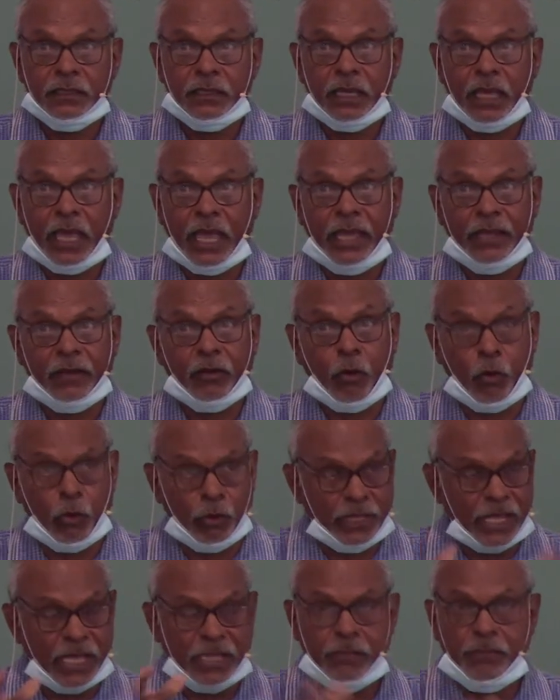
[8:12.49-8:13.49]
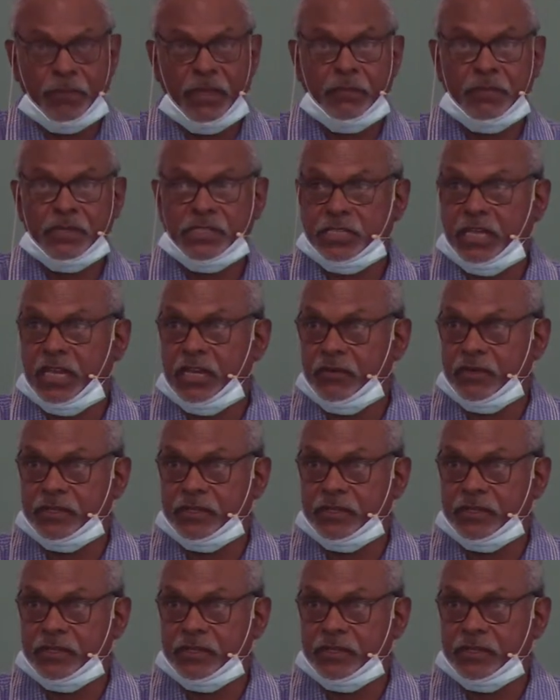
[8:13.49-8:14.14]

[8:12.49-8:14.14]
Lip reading: and all the other big machinery.